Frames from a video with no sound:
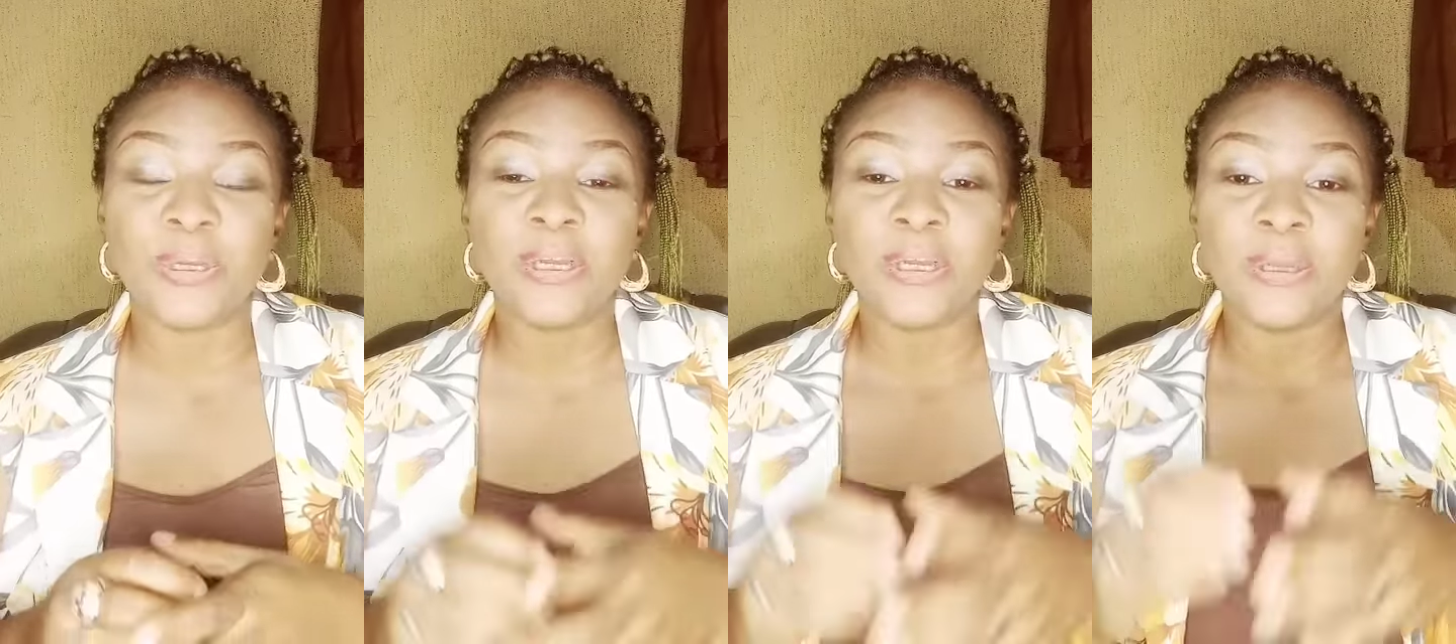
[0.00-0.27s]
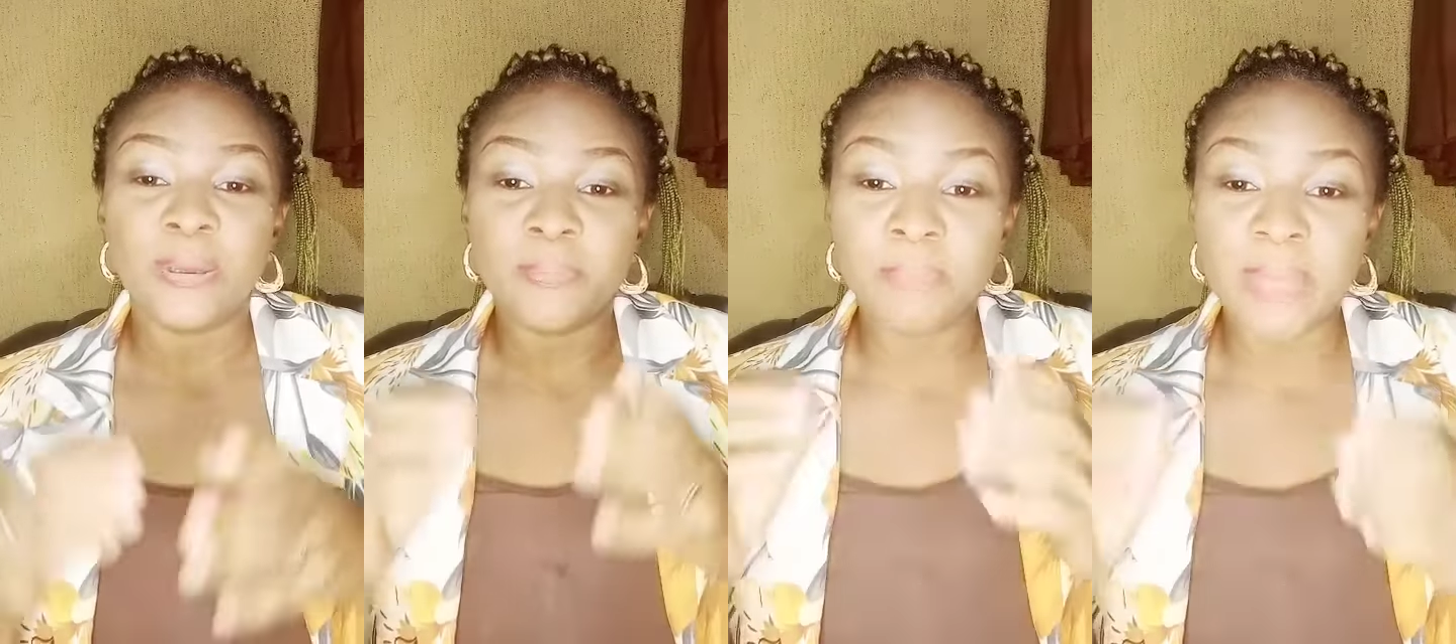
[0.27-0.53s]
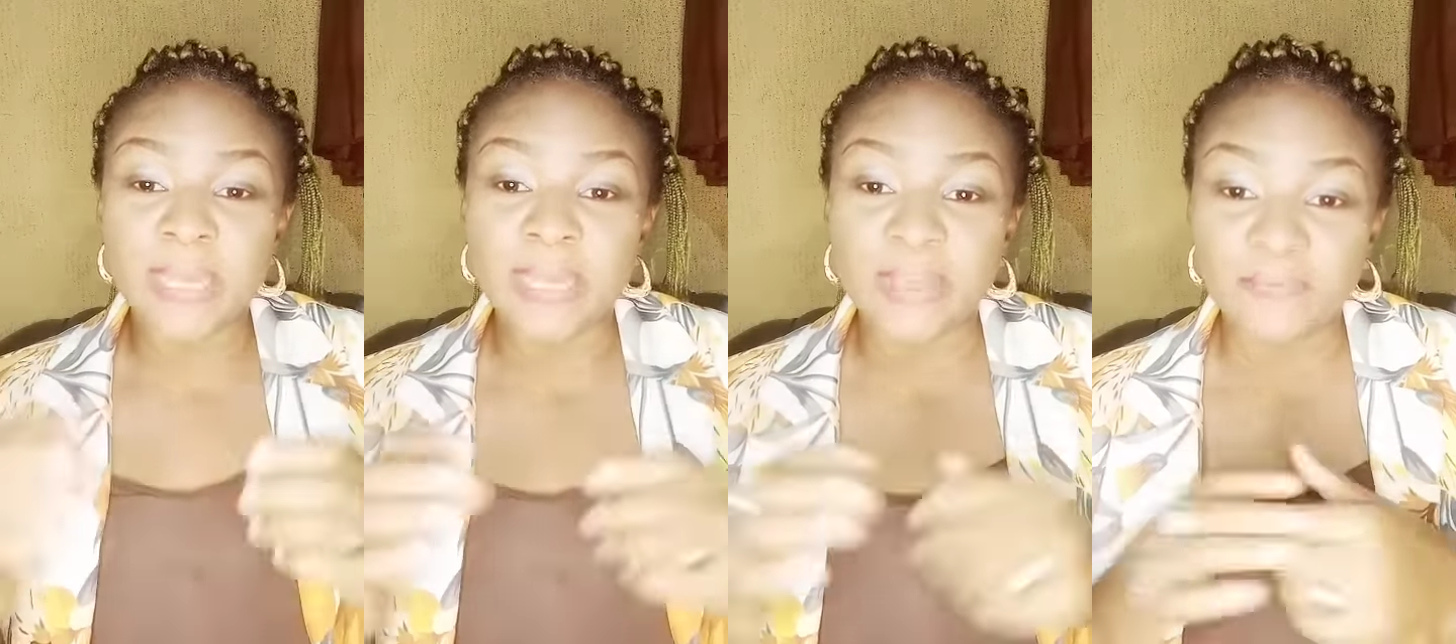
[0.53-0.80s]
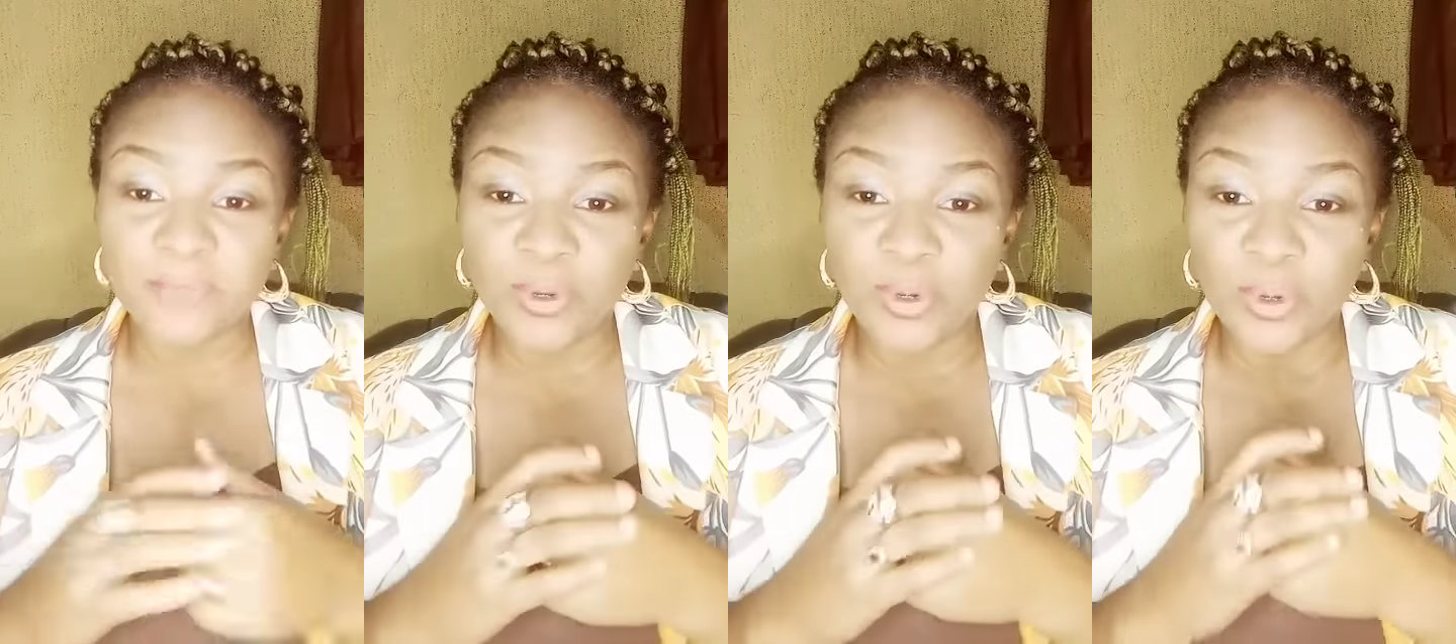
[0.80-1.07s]
make a
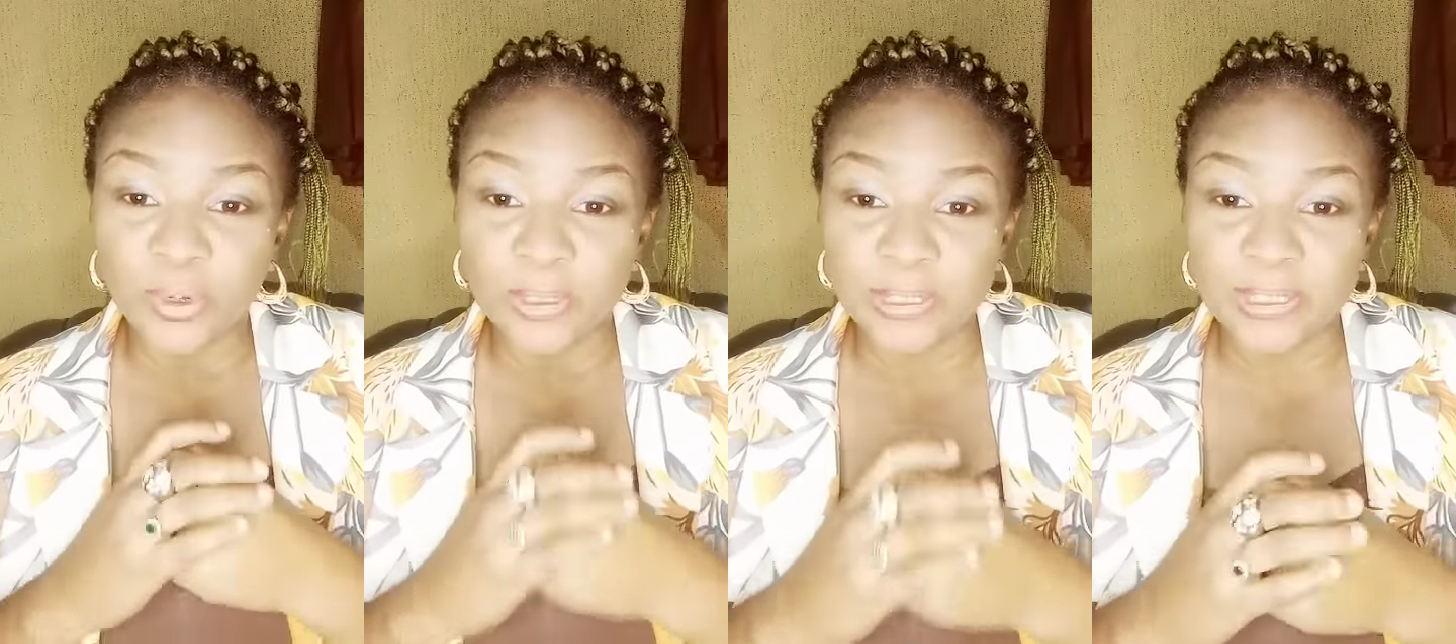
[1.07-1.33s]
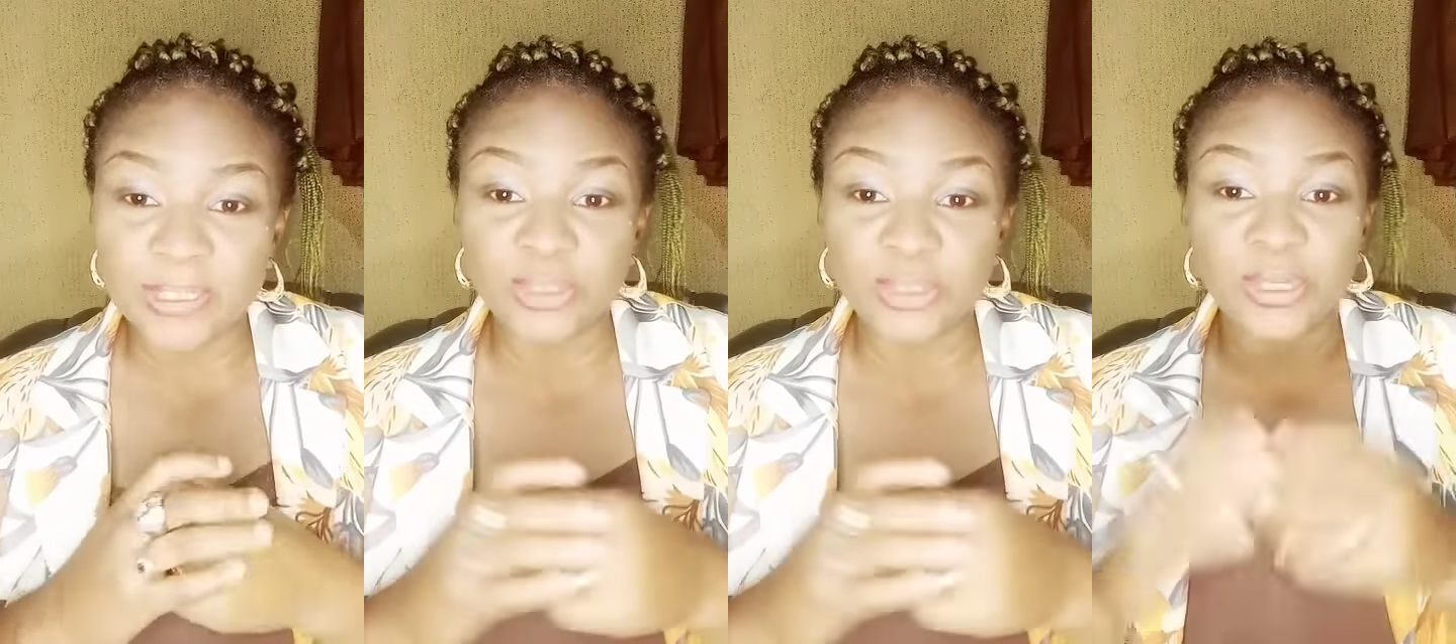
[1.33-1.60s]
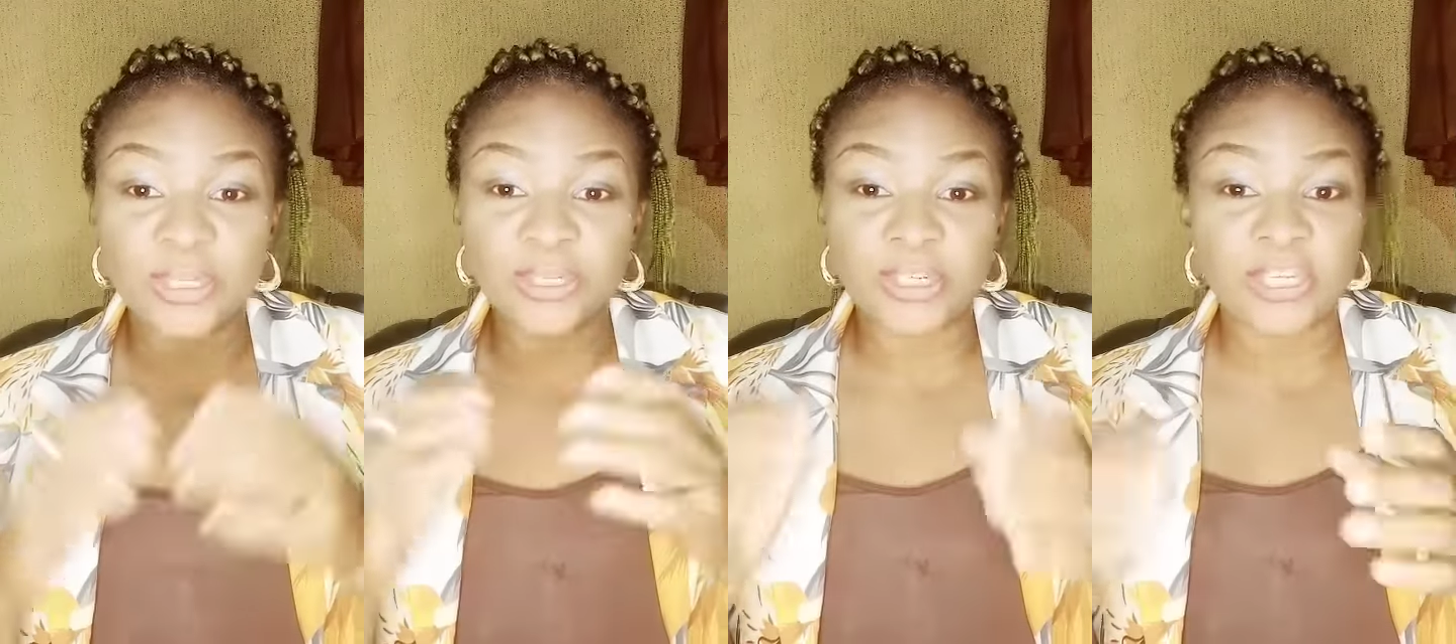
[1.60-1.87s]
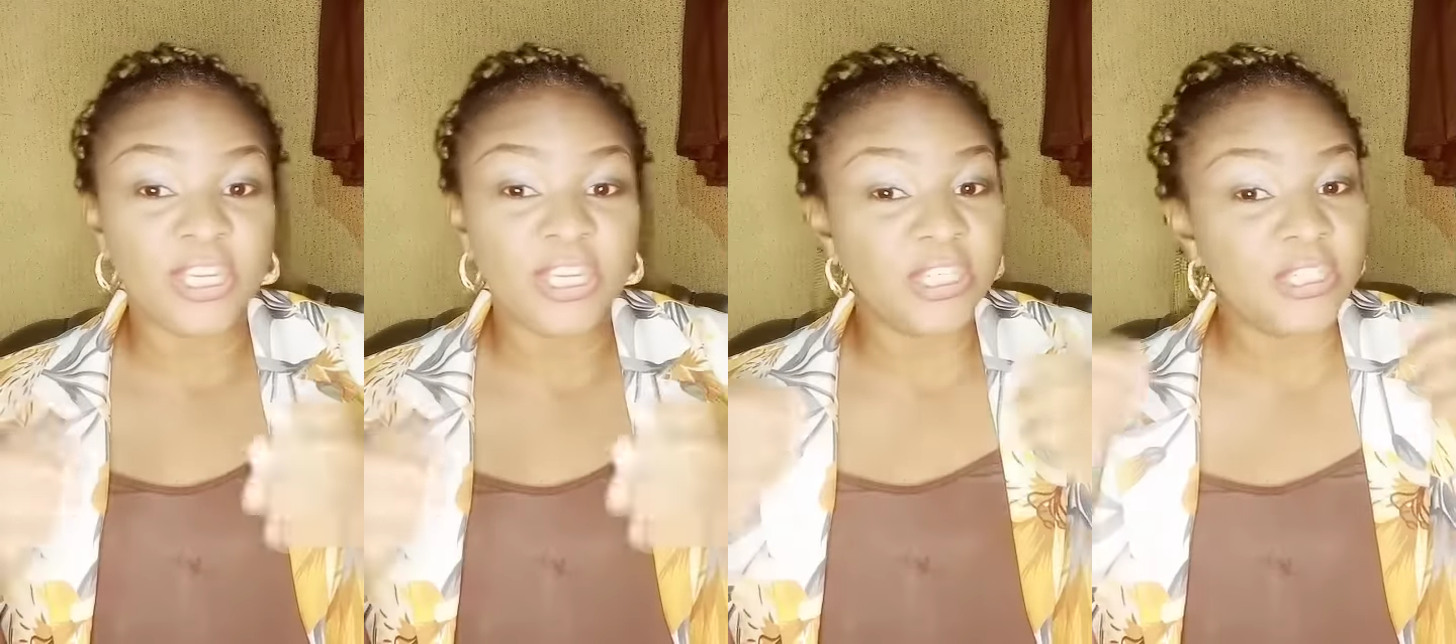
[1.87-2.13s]
video on this to
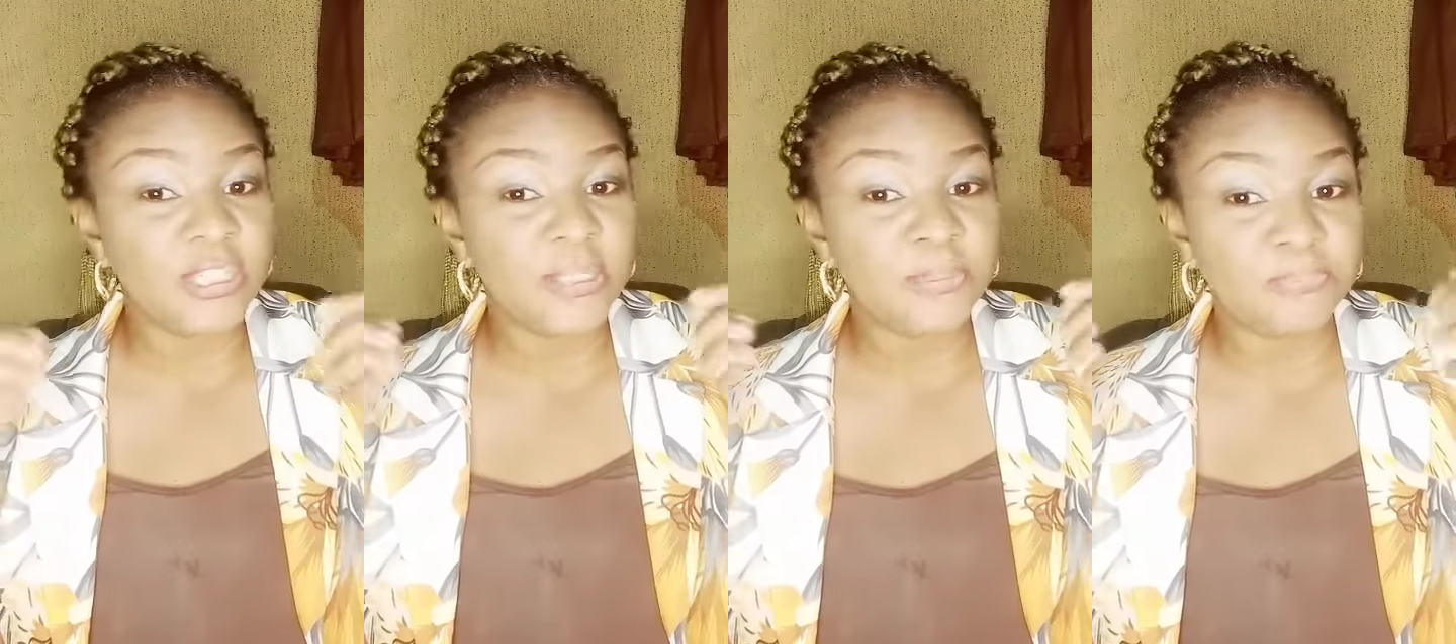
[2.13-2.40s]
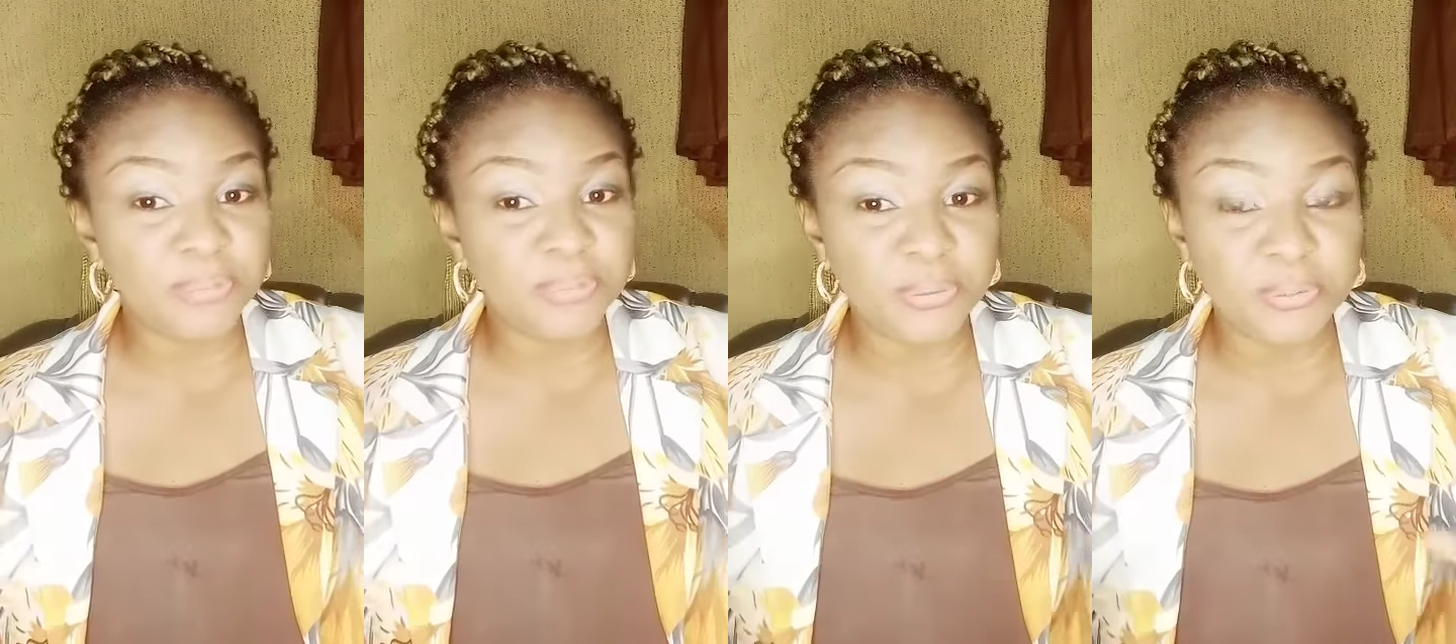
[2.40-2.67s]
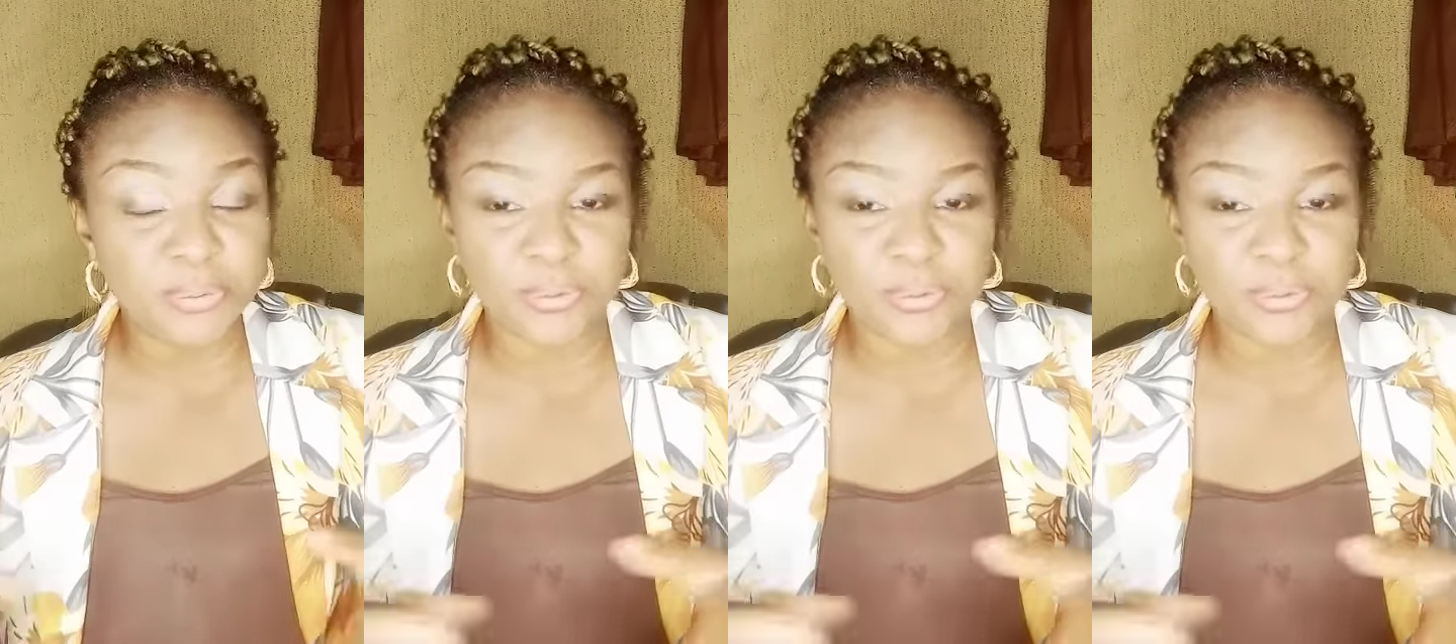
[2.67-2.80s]
educate people